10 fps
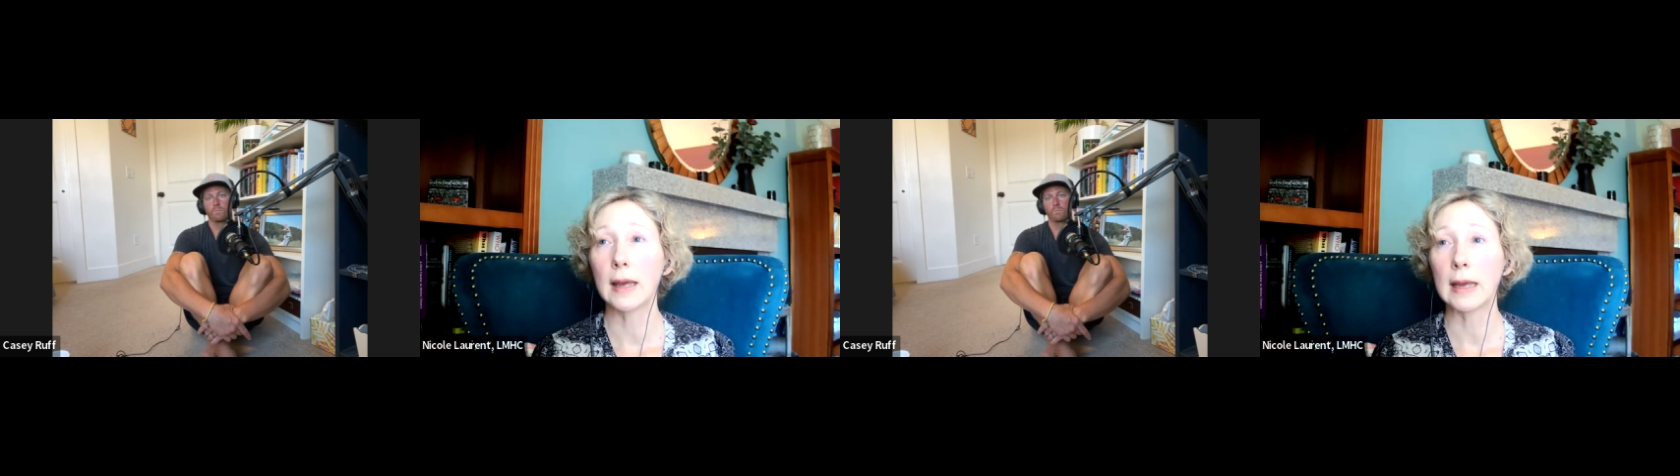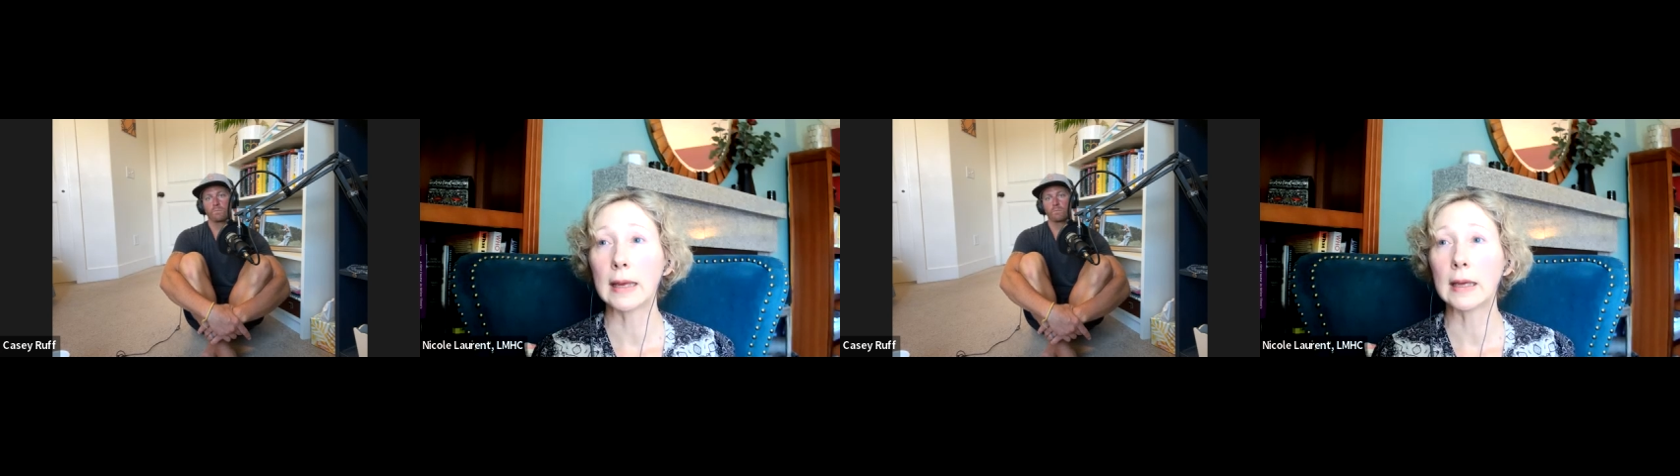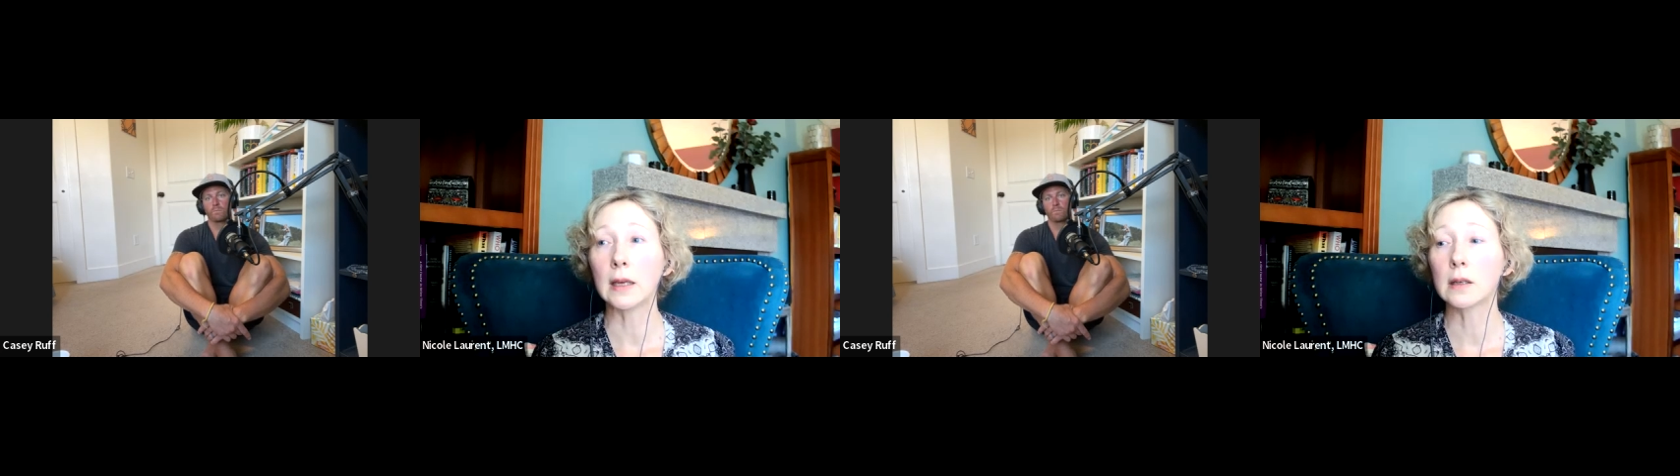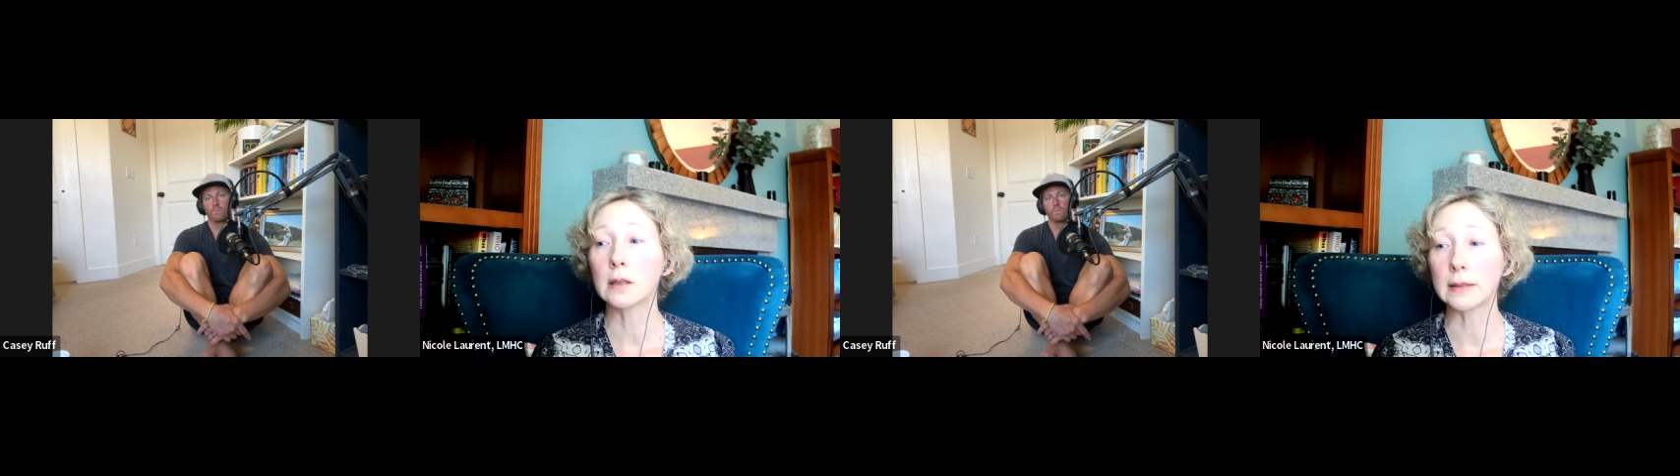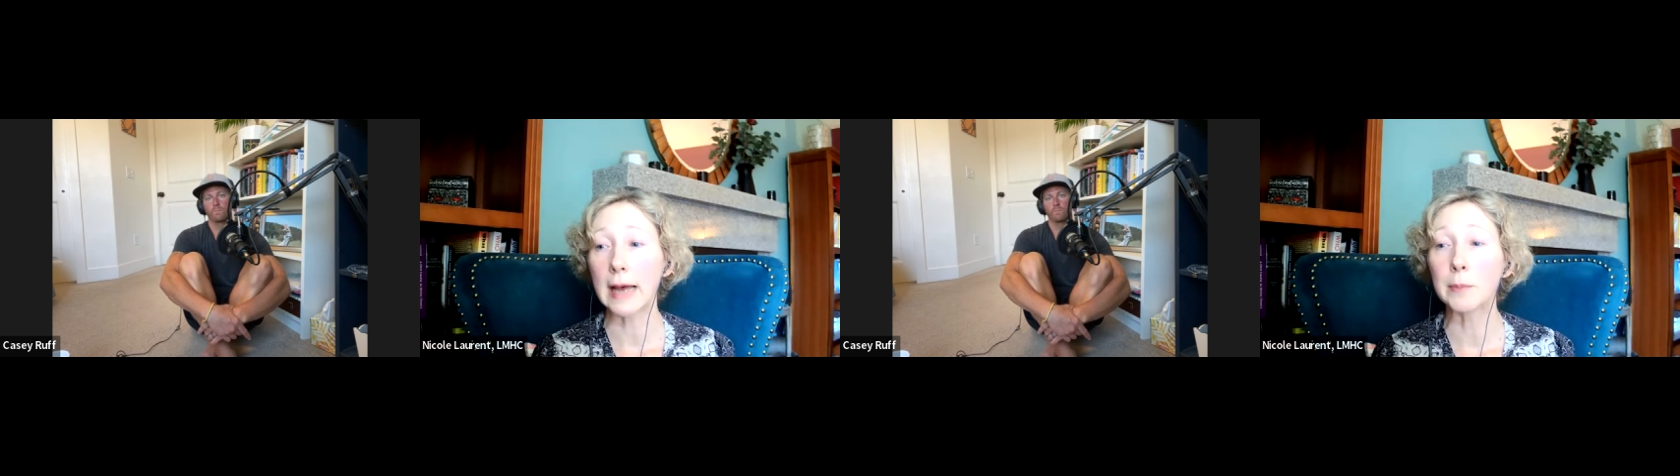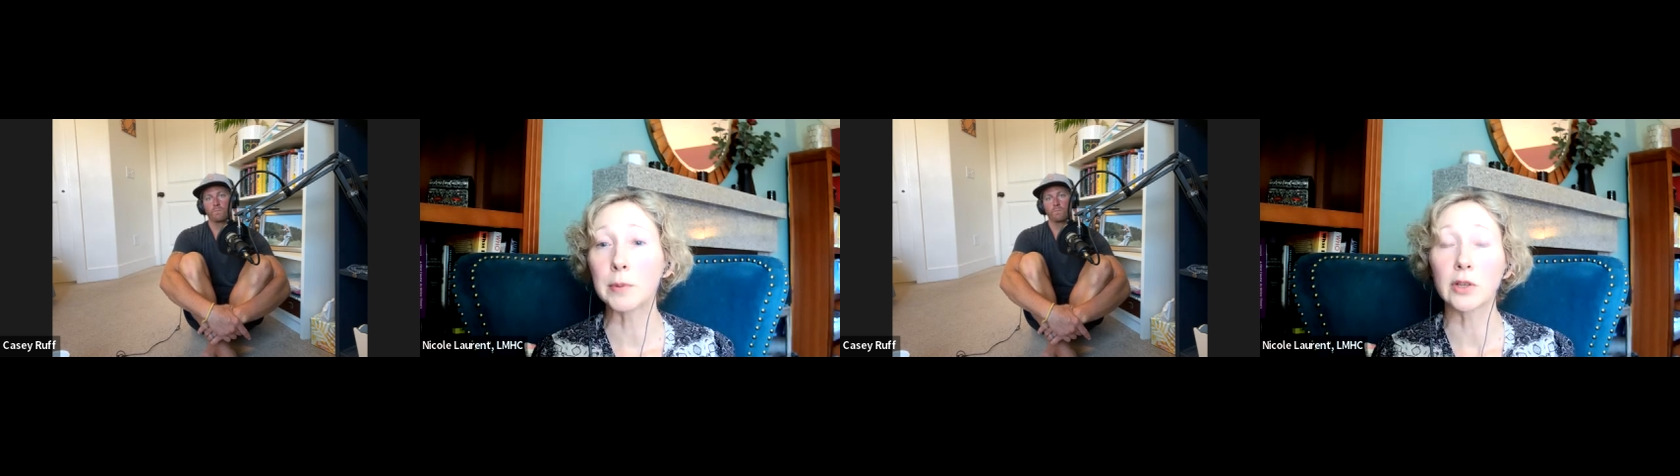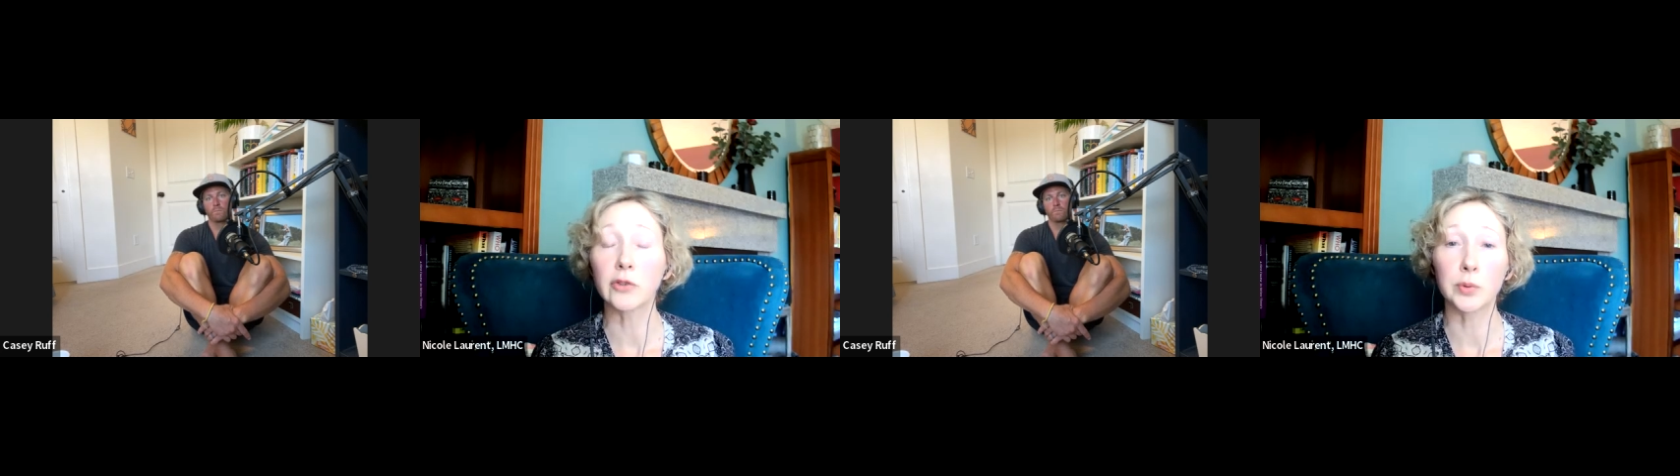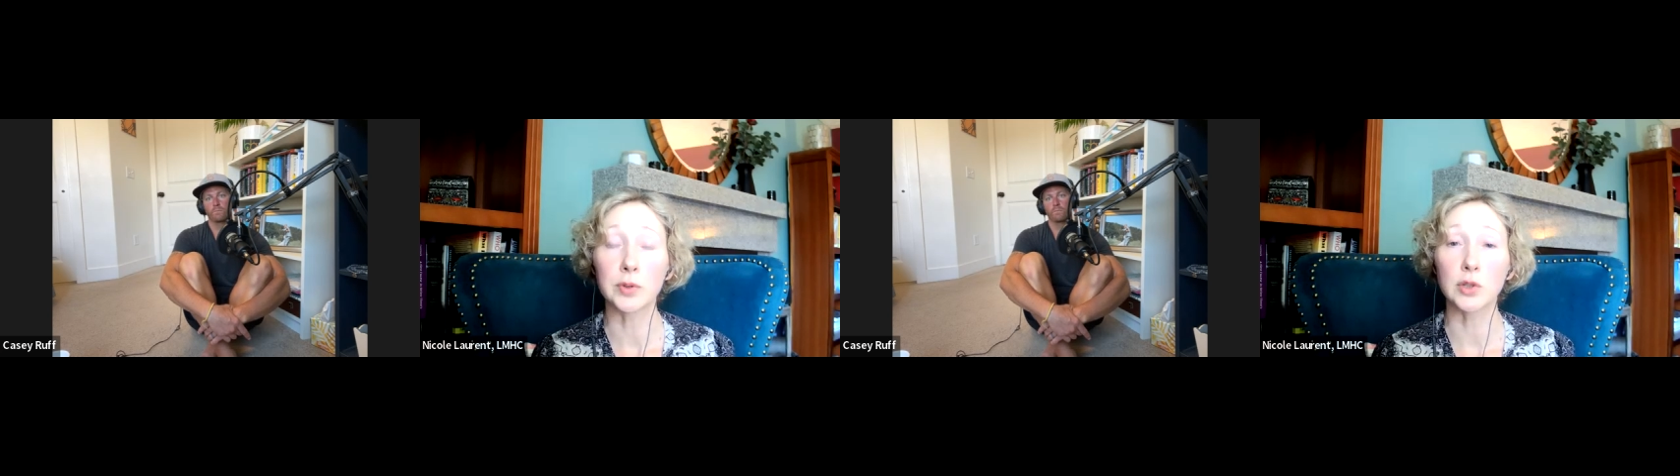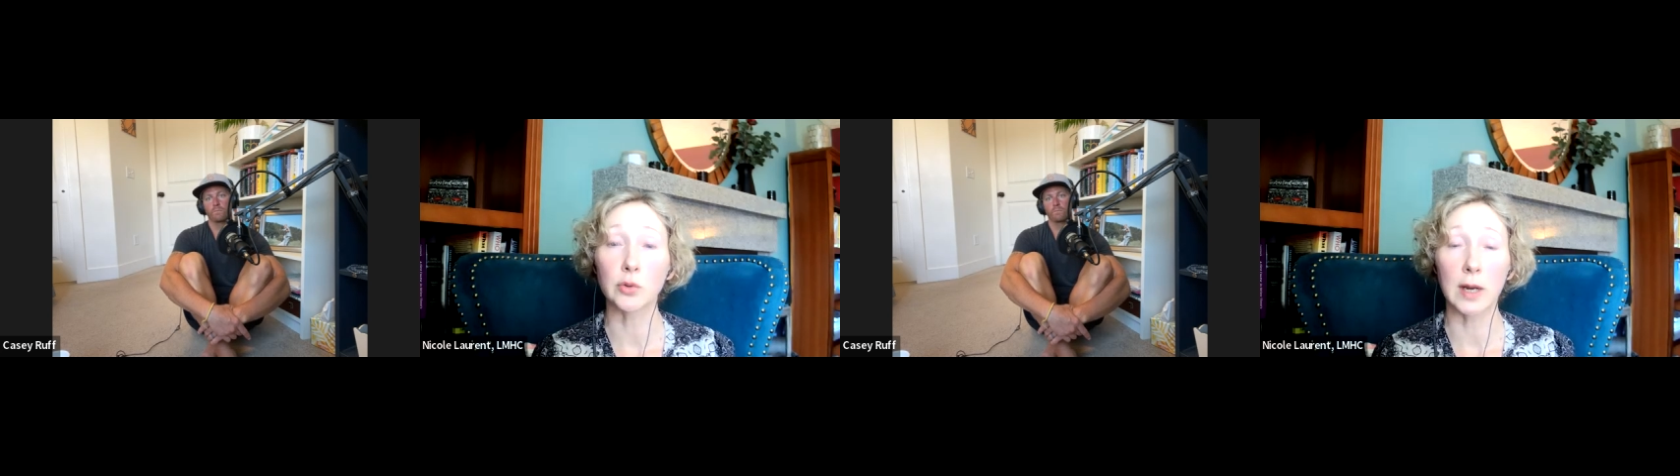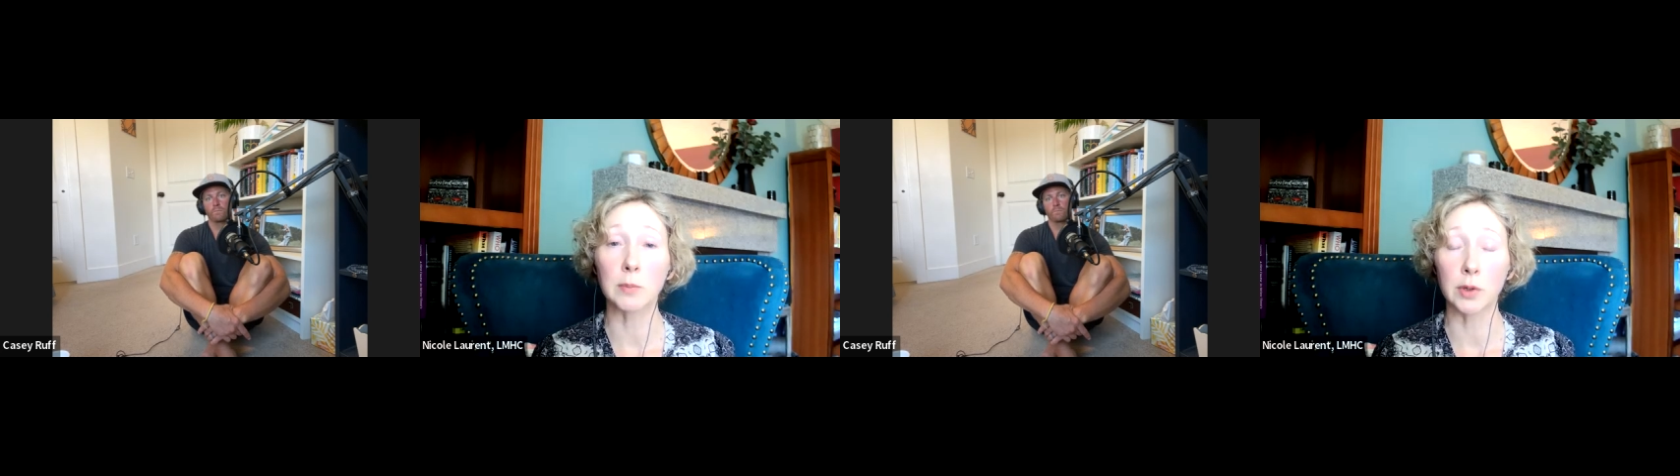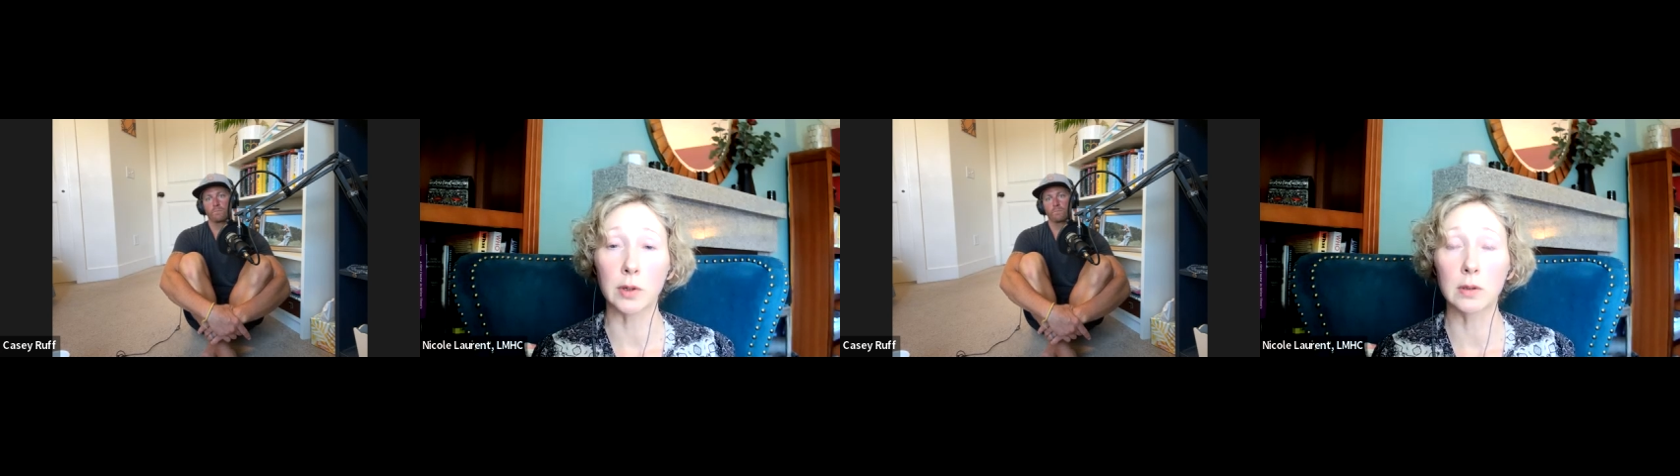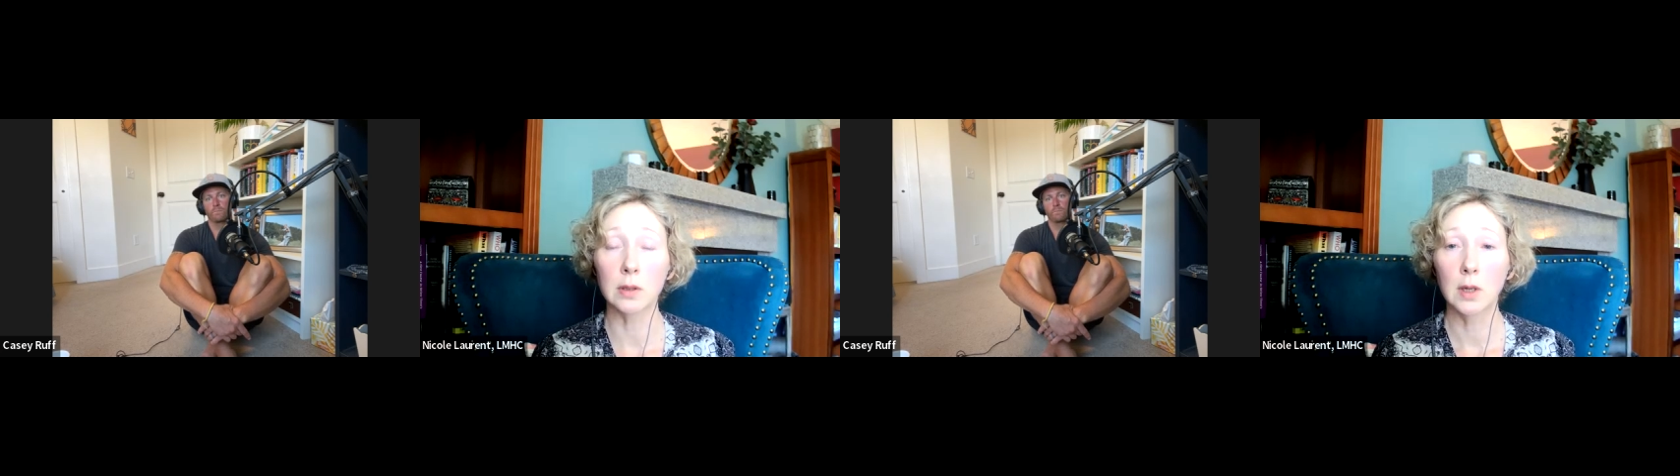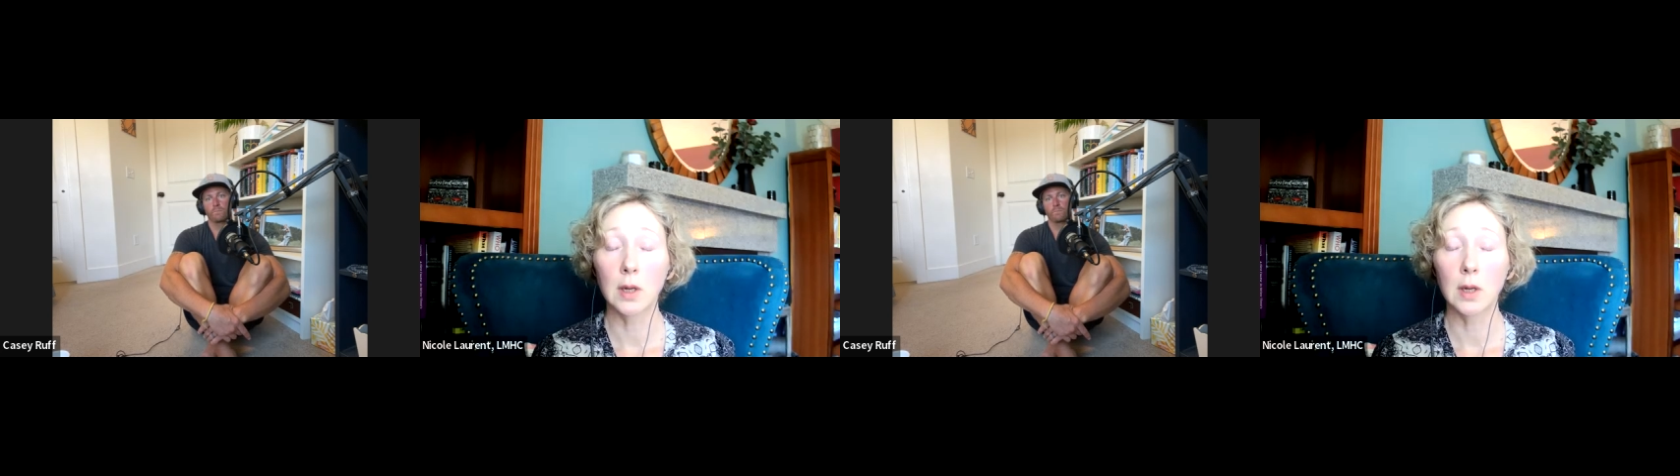a collaborative prescriber